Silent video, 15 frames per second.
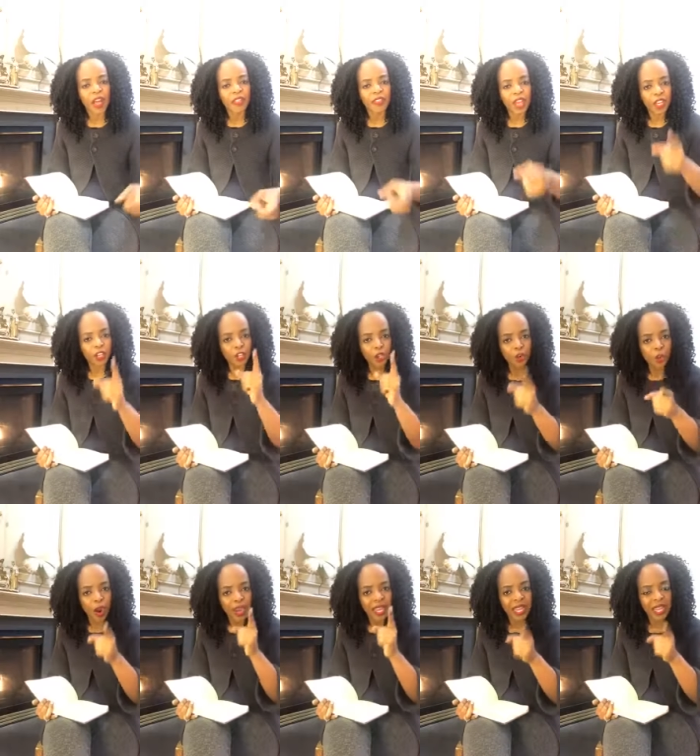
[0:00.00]
that you
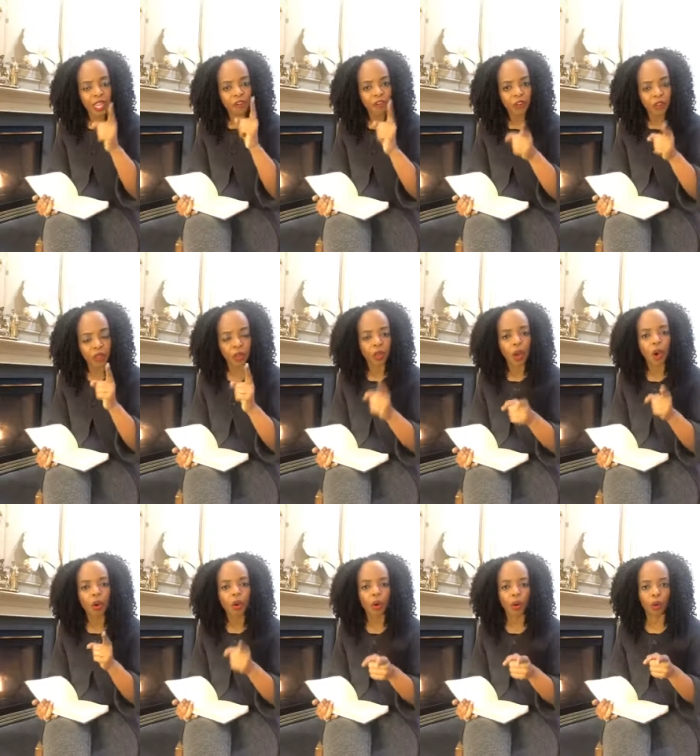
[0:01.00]
are in it for the
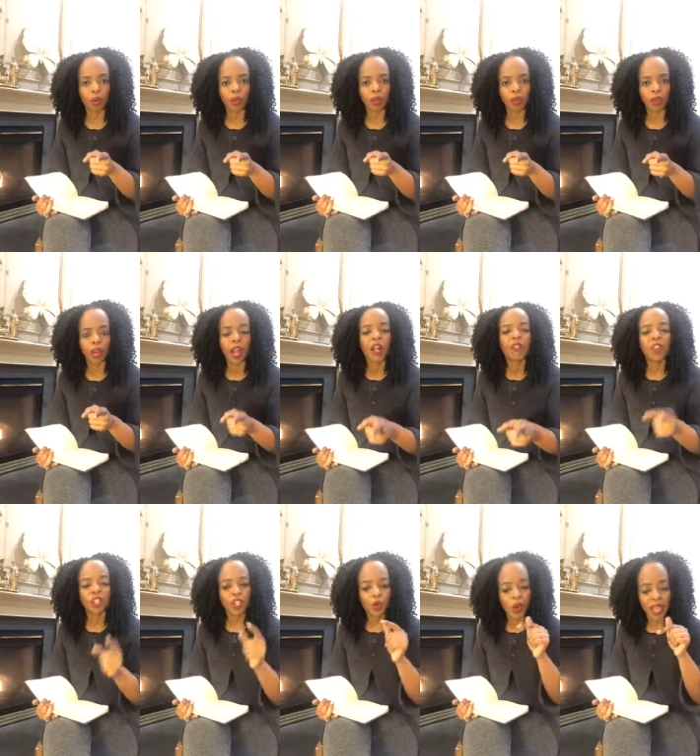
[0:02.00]
long haul,
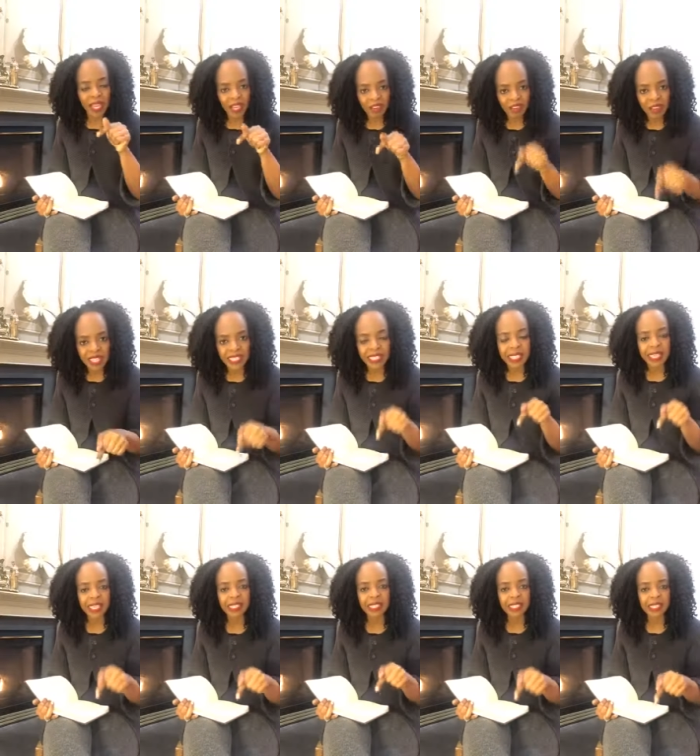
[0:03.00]
that you are invested
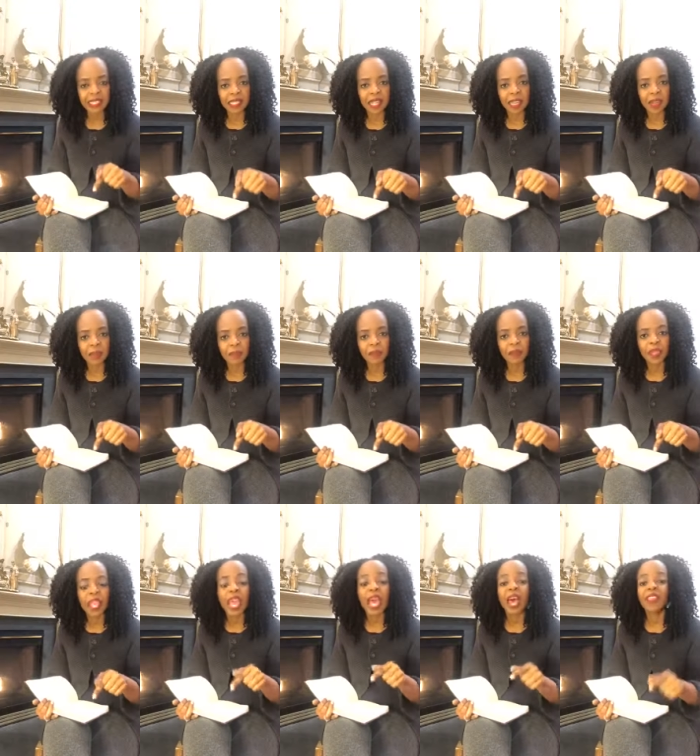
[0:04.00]
in this thing,
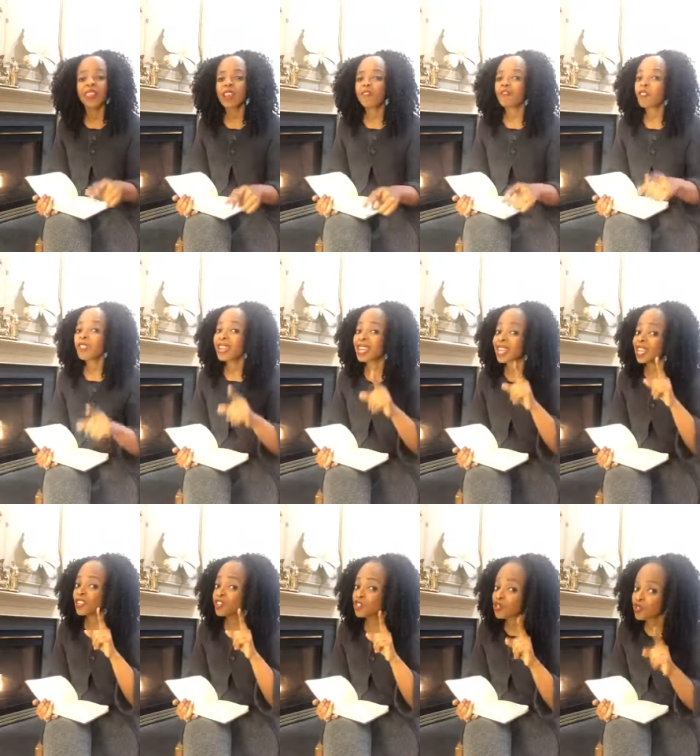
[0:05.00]
and therefore they
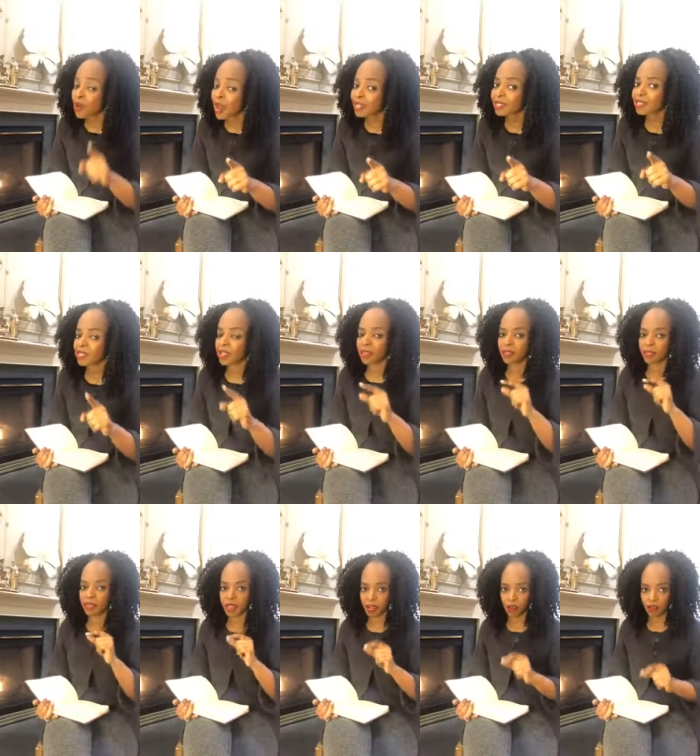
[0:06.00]
can trust
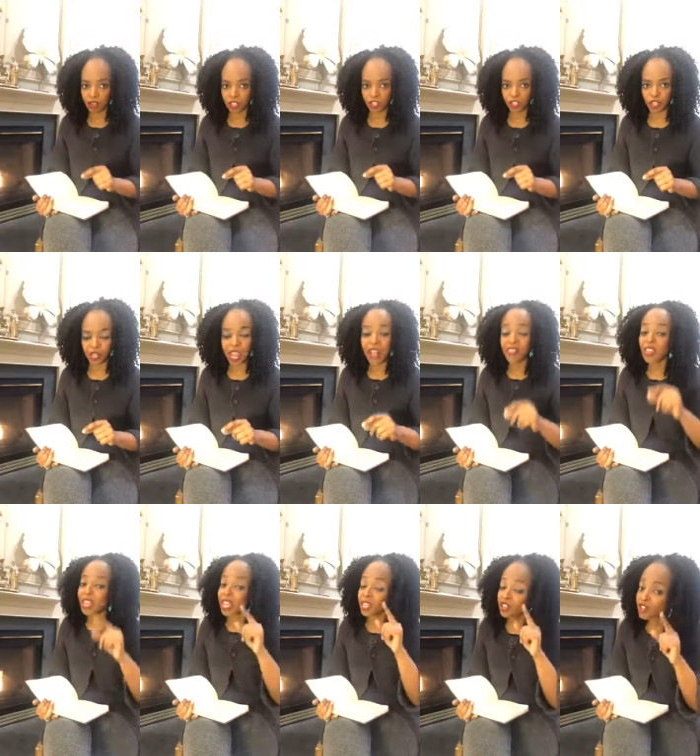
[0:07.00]
their vision,
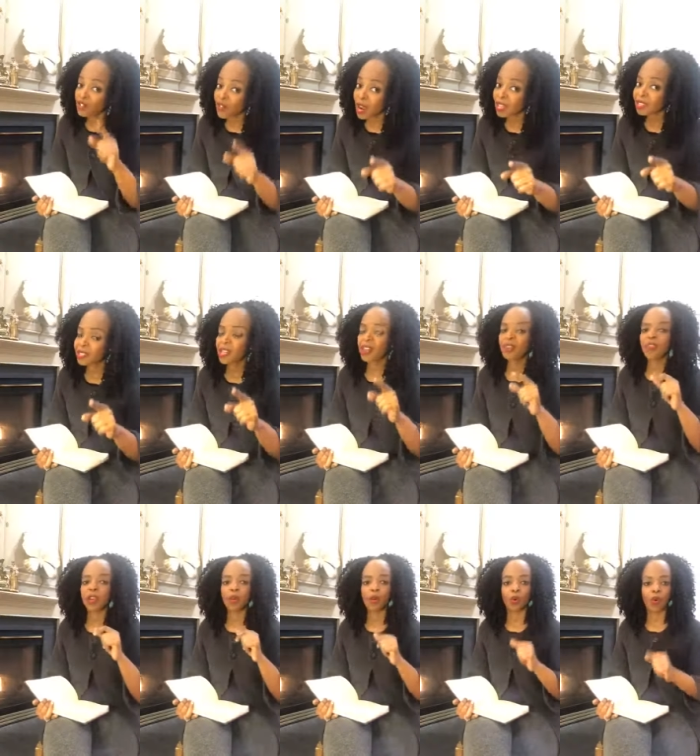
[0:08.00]
they can trust
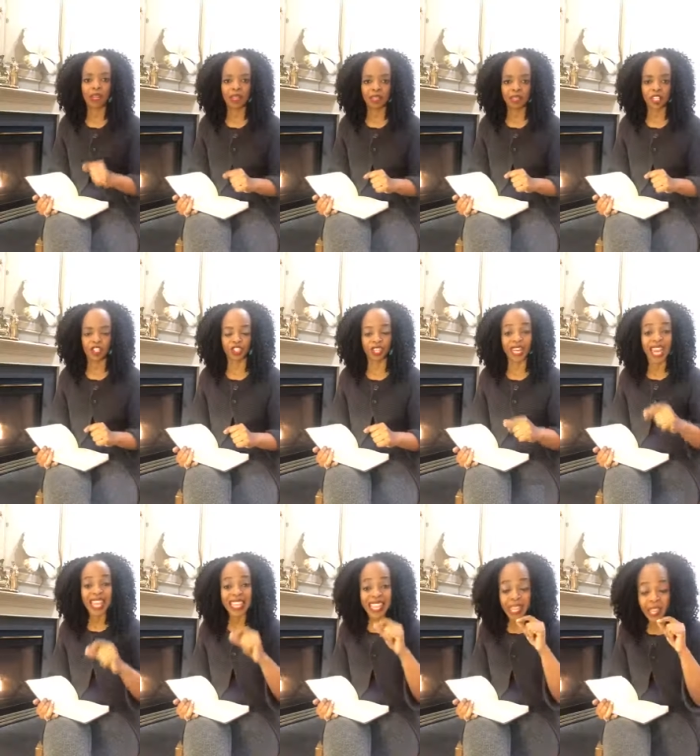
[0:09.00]
their organization,
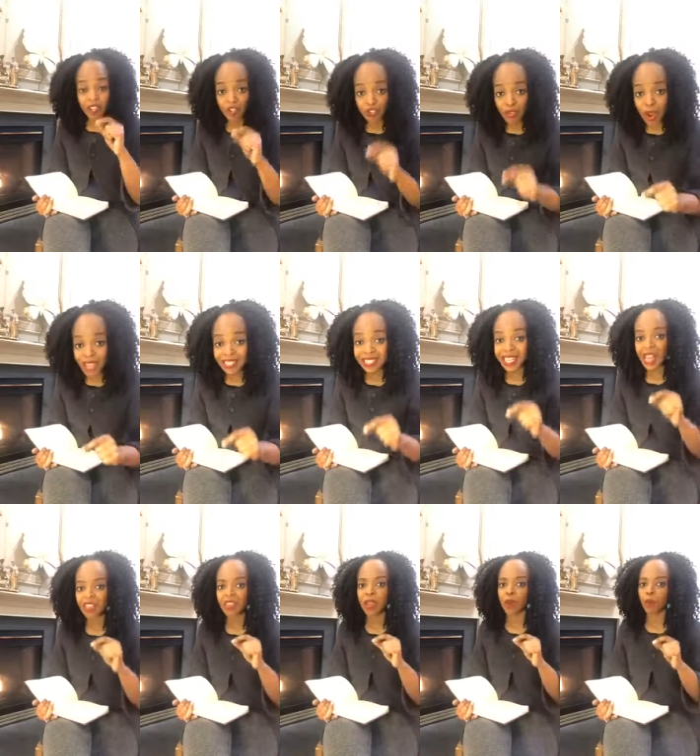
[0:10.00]
they can trust
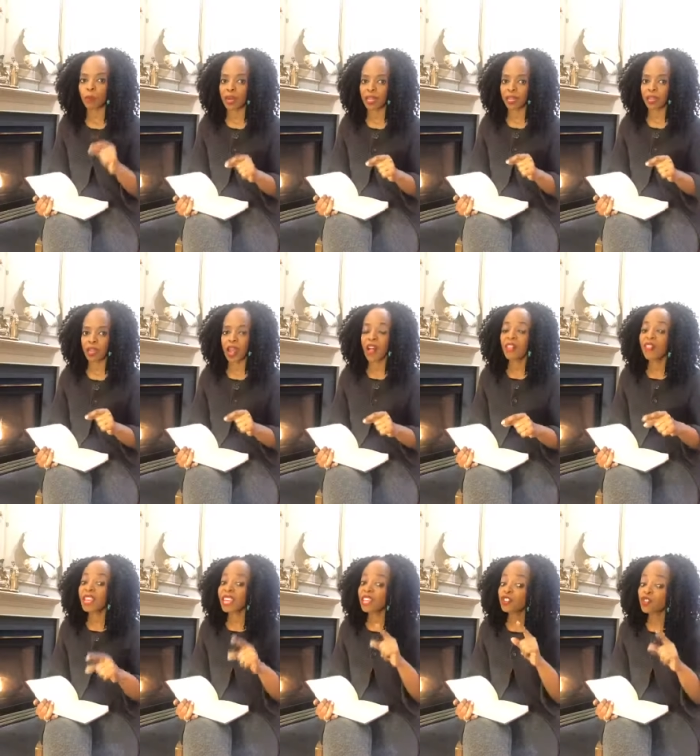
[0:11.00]
their money,
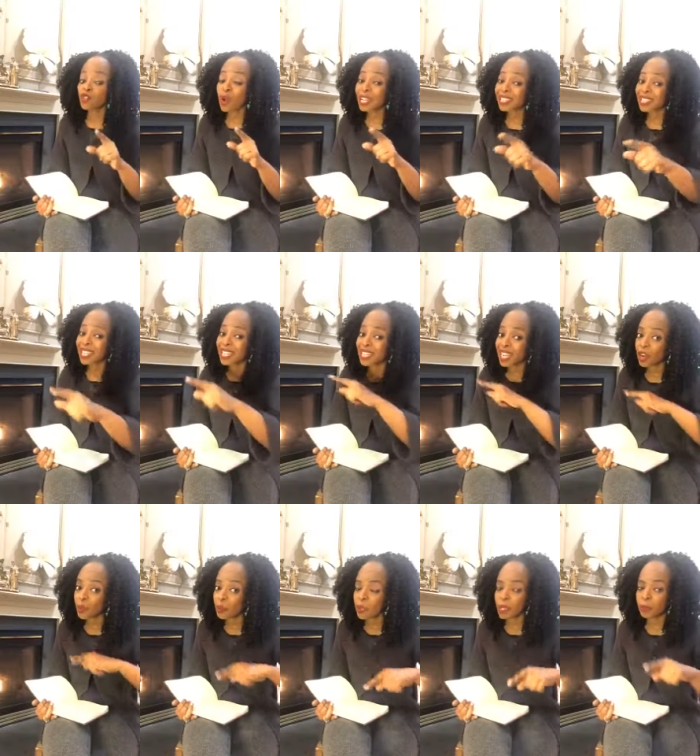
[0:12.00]
they can trust
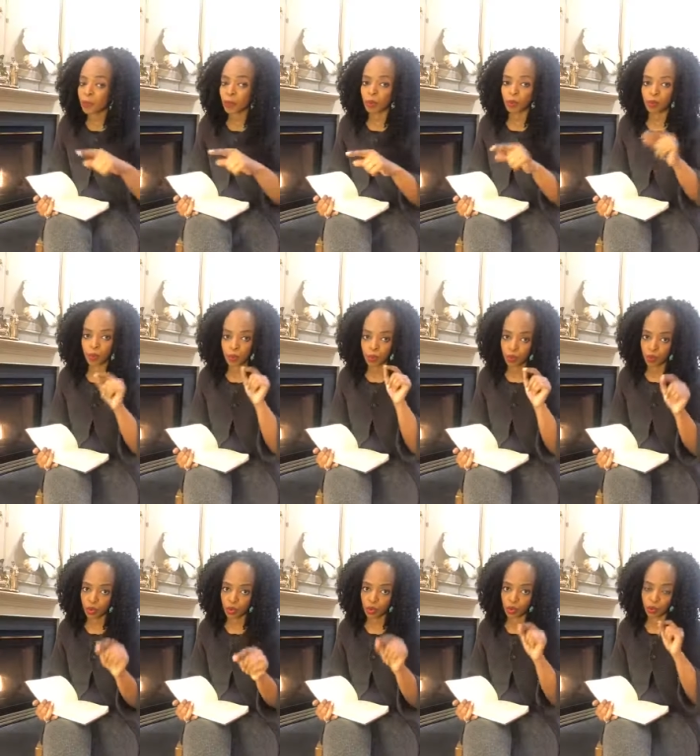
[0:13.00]
their people
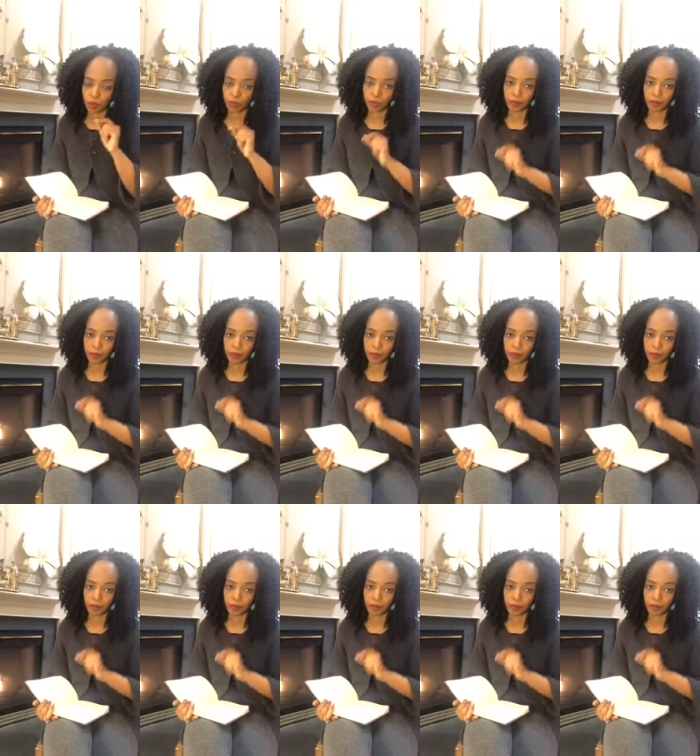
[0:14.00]
with you.